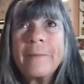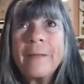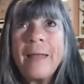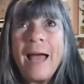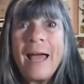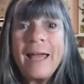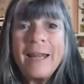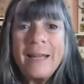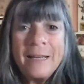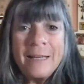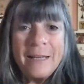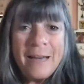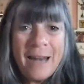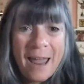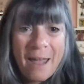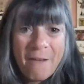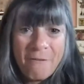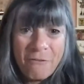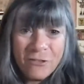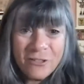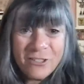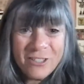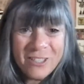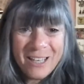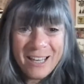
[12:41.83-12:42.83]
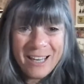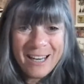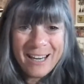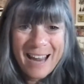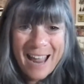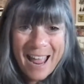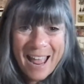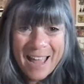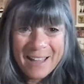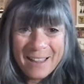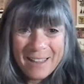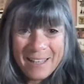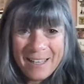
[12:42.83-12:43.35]
didn't ever see any
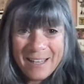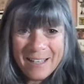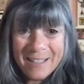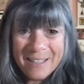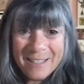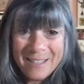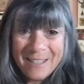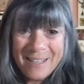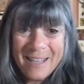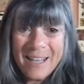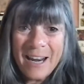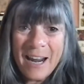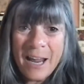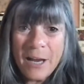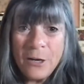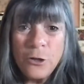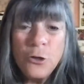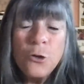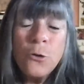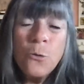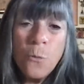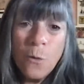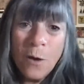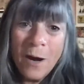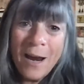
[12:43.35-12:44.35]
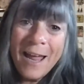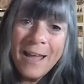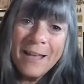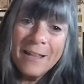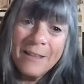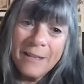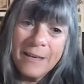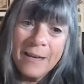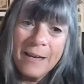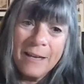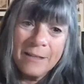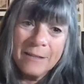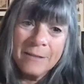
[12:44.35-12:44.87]
aliens that I knew were
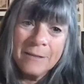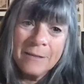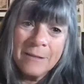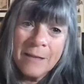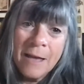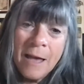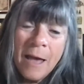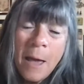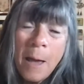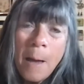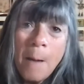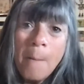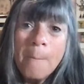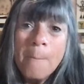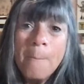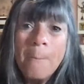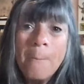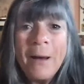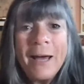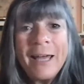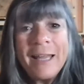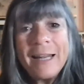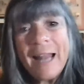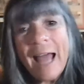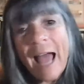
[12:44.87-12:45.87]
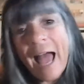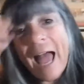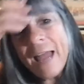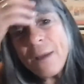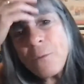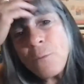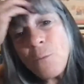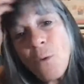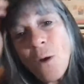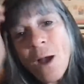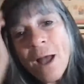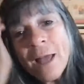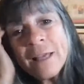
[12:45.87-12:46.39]
aliens, but I
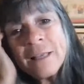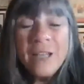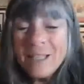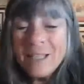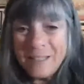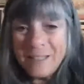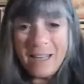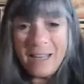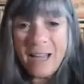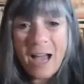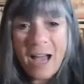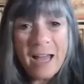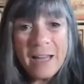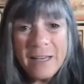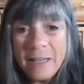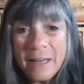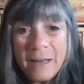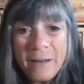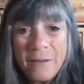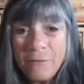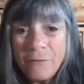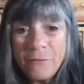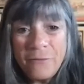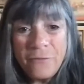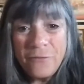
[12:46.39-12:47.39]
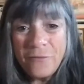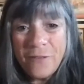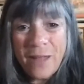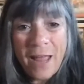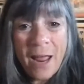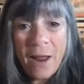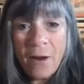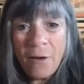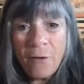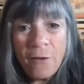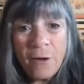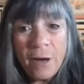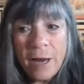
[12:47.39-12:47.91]
was in this kind of
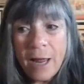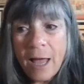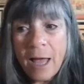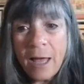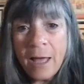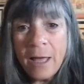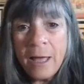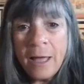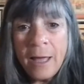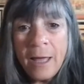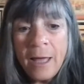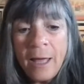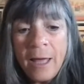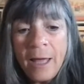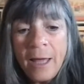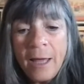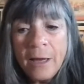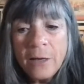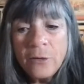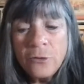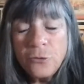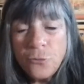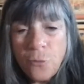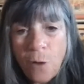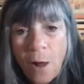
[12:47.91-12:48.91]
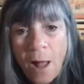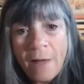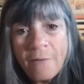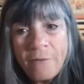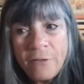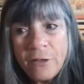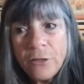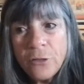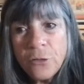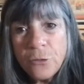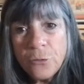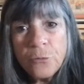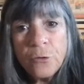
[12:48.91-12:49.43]
area
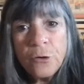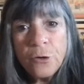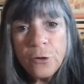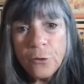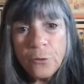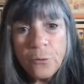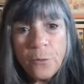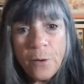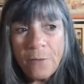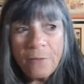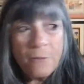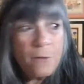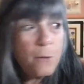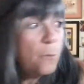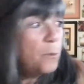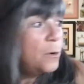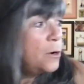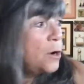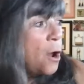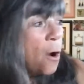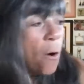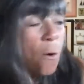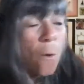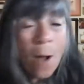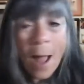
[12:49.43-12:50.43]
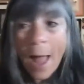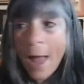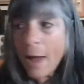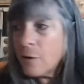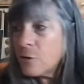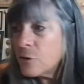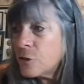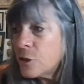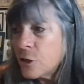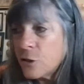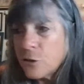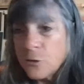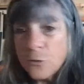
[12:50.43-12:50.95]
driving through, and there were no
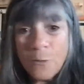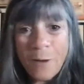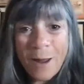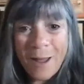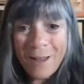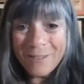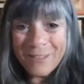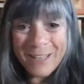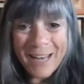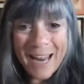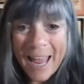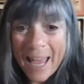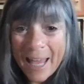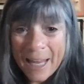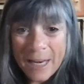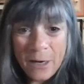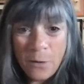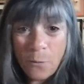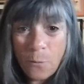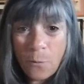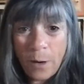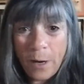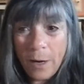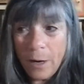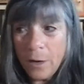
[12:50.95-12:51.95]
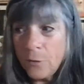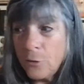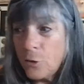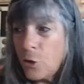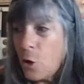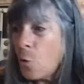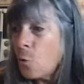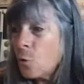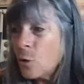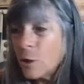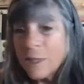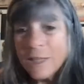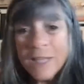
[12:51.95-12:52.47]
houses around anywhere,
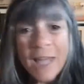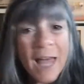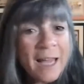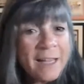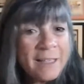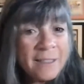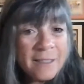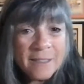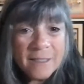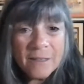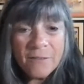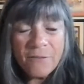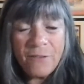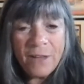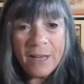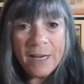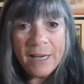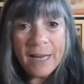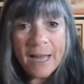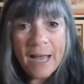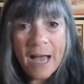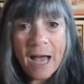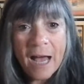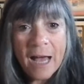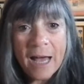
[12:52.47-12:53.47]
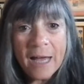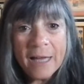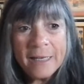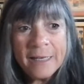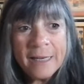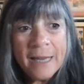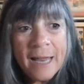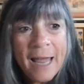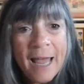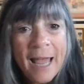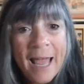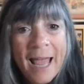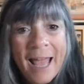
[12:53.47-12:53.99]
no lights of any
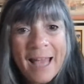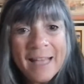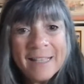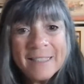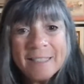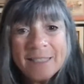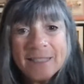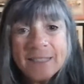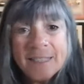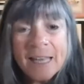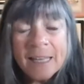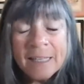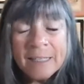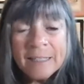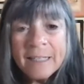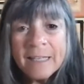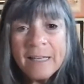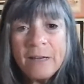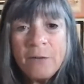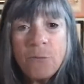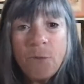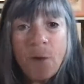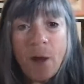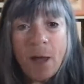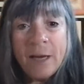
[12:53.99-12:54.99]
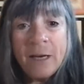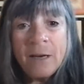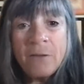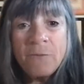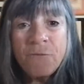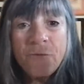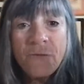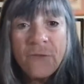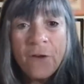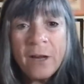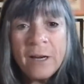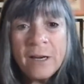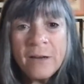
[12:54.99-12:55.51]
kind. And suddenly right in
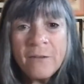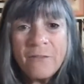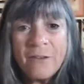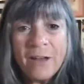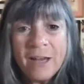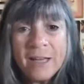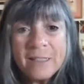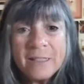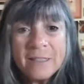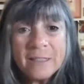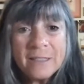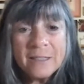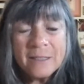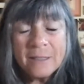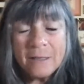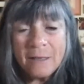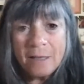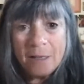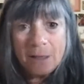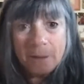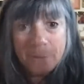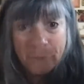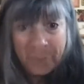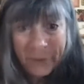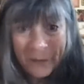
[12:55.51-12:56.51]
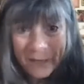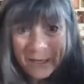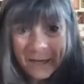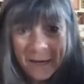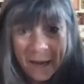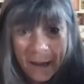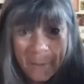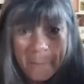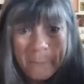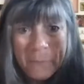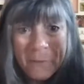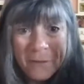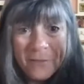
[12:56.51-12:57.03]
front of us, but
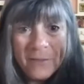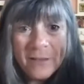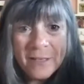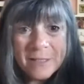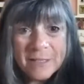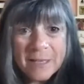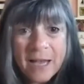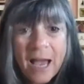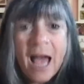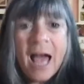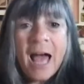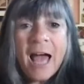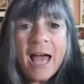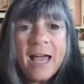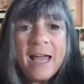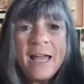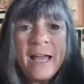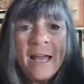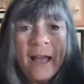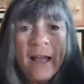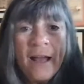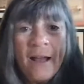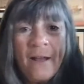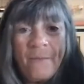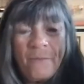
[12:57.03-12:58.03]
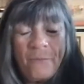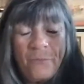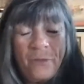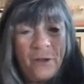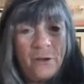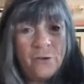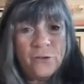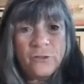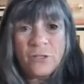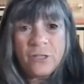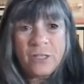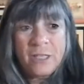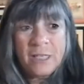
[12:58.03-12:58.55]
up in the sky,
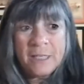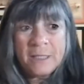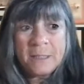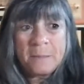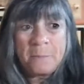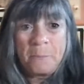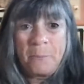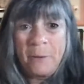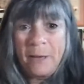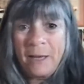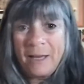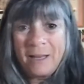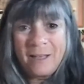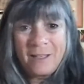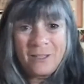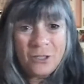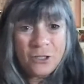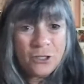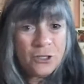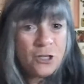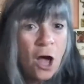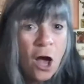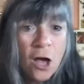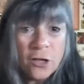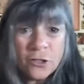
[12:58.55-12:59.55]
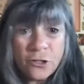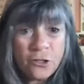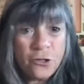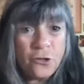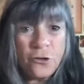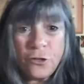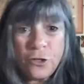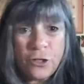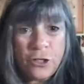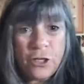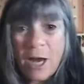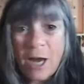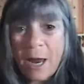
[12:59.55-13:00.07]
there's this big
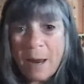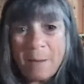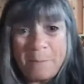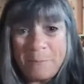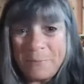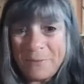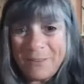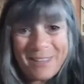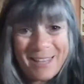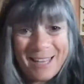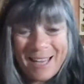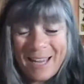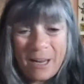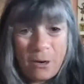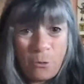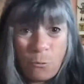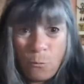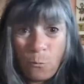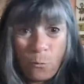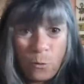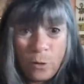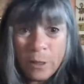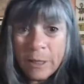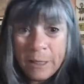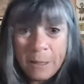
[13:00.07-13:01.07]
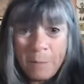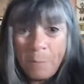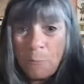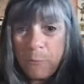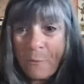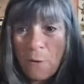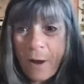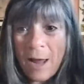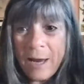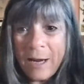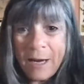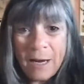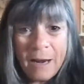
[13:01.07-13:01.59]
saucer-shaped thing, really
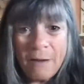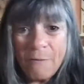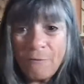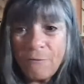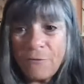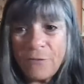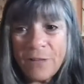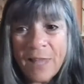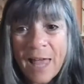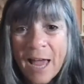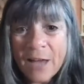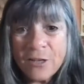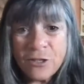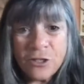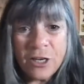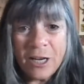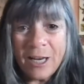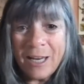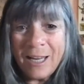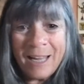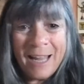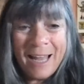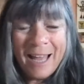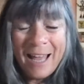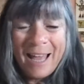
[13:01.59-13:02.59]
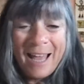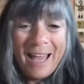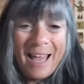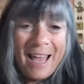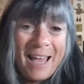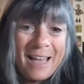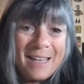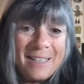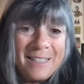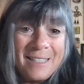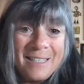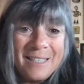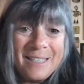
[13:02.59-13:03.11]
bright and flashing,
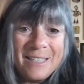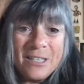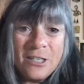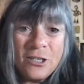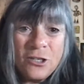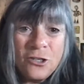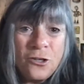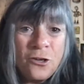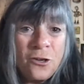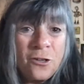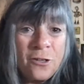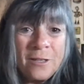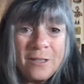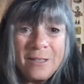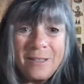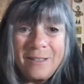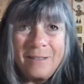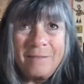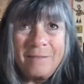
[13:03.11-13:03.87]
and stood,